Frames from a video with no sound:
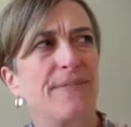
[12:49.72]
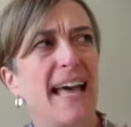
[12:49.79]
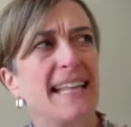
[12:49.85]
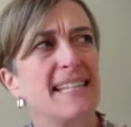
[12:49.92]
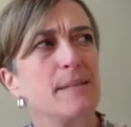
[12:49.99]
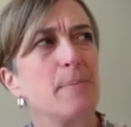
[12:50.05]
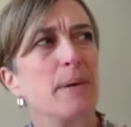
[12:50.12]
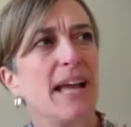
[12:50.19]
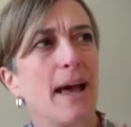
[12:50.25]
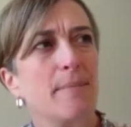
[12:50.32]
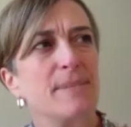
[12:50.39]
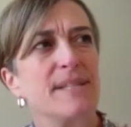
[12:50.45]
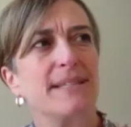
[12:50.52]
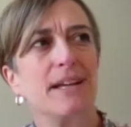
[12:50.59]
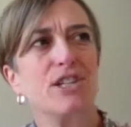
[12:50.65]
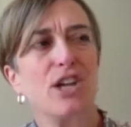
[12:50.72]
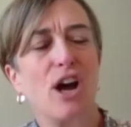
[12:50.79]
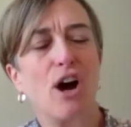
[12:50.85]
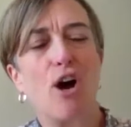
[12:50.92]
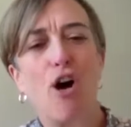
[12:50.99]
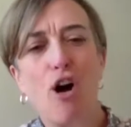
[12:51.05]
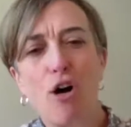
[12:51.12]
that's become such a
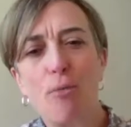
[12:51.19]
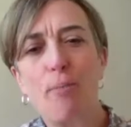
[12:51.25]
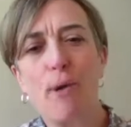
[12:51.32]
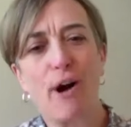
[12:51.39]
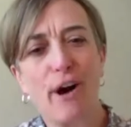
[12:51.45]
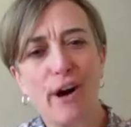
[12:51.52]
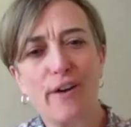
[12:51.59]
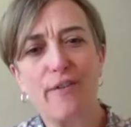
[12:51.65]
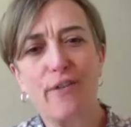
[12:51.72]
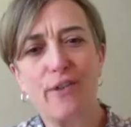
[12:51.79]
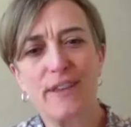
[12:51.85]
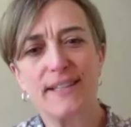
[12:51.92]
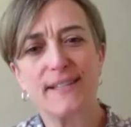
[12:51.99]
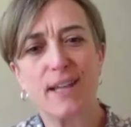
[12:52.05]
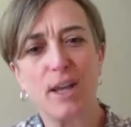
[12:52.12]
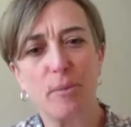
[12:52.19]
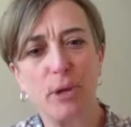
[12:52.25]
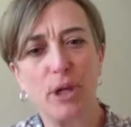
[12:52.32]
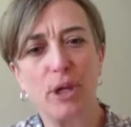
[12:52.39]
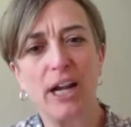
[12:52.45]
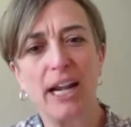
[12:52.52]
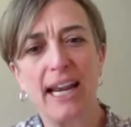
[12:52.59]
hallmark for this
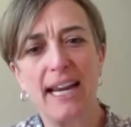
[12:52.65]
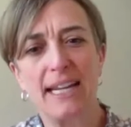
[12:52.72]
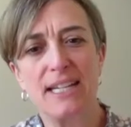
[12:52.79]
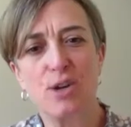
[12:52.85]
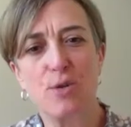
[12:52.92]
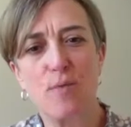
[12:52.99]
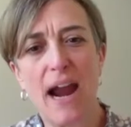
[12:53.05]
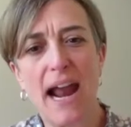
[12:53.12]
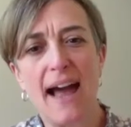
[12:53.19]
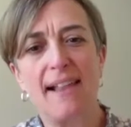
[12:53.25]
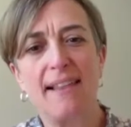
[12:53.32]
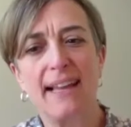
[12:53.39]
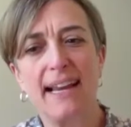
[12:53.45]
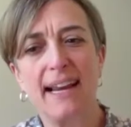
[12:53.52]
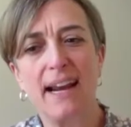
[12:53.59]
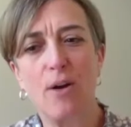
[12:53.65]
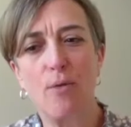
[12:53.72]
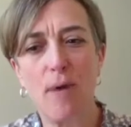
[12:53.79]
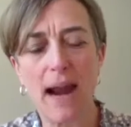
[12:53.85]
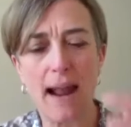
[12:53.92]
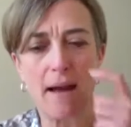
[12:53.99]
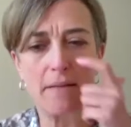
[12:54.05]
community to rally
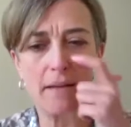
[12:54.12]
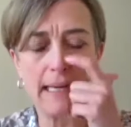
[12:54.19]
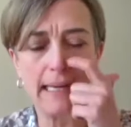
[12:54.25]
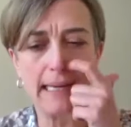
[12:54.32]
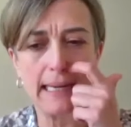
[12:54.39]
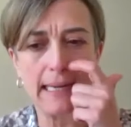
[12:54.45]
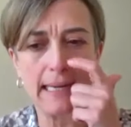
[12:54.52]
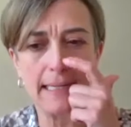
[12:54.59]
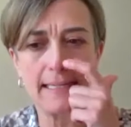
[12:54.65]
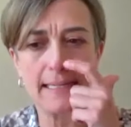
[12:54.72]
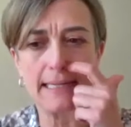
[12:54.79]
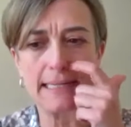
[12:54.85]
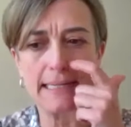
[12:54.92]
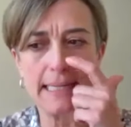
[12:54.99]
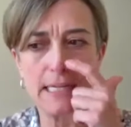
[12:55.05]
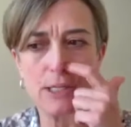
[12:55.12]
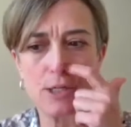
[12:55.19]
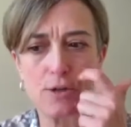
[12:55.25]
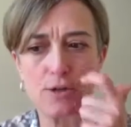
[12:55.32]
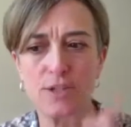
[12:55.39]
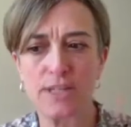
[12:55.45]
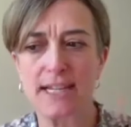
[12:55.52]
around kids and
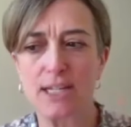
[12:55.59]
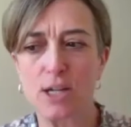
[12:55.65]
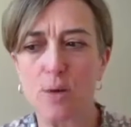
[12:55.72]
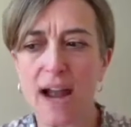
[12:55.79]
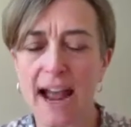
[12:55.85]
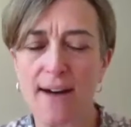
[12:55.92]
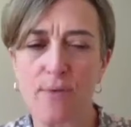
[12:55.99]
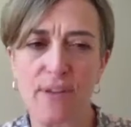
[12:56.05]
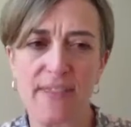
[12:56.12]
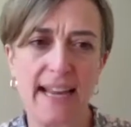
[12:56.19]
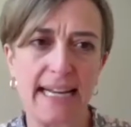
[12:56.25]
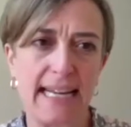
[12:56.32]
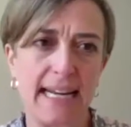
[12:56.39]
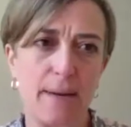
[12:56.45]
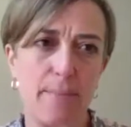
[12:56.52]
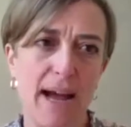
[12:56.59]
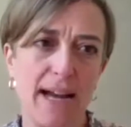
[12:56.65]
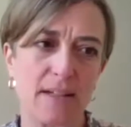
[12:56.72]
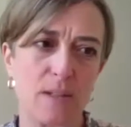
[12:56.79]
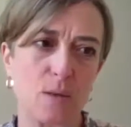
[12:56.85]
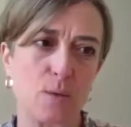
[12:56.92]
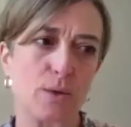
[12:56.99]
teachers that don't have what they need at
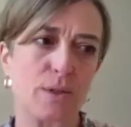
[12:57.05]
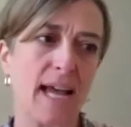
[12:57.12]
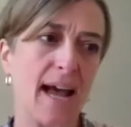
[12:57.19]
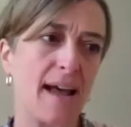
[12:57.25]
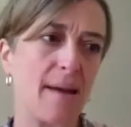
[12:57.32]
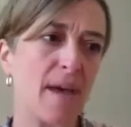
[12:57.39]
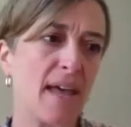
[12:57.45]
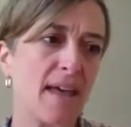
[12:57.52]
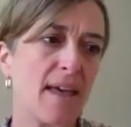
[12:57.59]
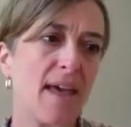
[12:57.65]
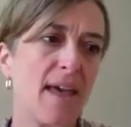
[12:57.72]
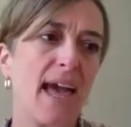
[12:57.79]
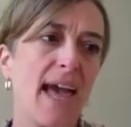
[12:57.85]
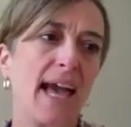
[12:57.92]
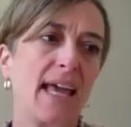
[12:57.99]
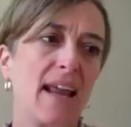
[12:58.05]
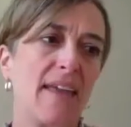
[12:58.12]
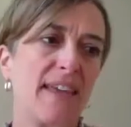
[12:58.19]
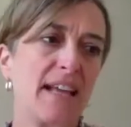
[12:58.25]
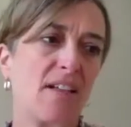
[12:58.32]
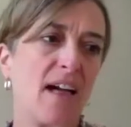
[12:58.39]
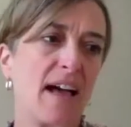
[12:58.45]
back to school time. And I
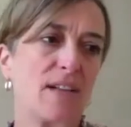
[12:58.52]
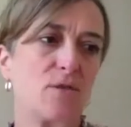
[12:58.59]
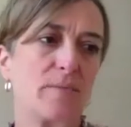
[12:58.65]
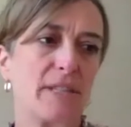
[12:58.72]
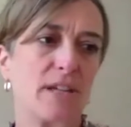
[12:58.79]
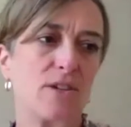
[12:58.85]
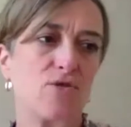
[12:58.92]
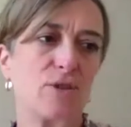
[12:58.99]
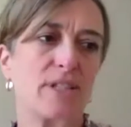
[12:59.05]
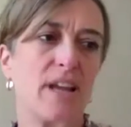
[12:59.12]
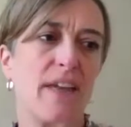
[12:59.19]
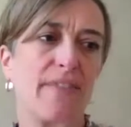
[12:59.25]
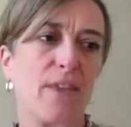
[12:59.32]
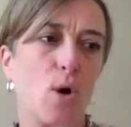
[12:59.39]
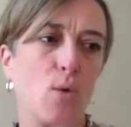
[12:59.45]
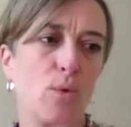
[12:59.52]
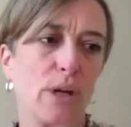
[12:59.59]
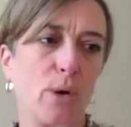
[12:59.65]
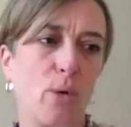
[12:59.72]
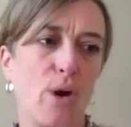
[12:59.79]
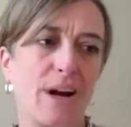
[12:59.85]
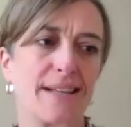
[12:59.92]
think Classroom Central is not the
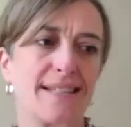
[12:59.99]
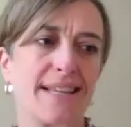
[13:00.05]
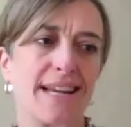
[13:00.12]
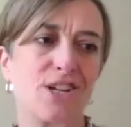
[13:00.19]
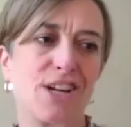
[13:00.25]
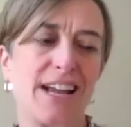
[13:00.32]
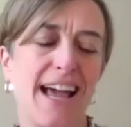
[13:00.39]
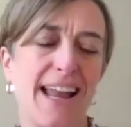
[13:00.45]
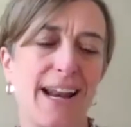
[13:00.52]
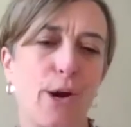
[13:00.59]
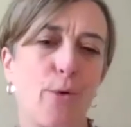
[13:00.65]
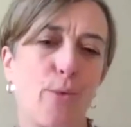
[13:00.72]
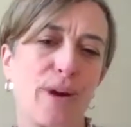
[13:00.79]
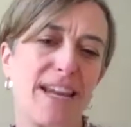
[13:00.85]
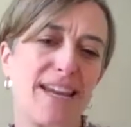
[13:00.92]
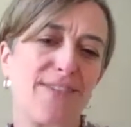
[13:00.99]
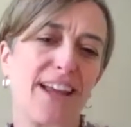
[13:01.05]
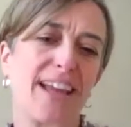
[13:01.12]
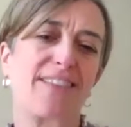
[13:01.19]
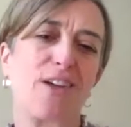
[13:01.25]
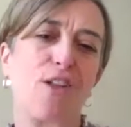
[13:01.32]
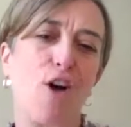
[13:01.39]
only organization kind of
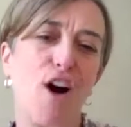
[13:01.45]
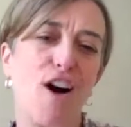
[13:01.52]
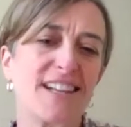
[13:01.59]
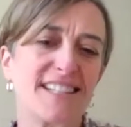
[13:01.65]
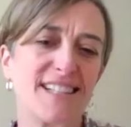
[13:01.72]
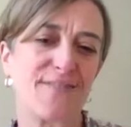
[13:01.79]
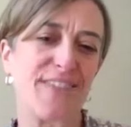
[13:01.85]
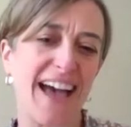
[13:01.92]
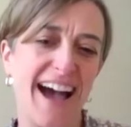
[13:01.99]
grieving the loss of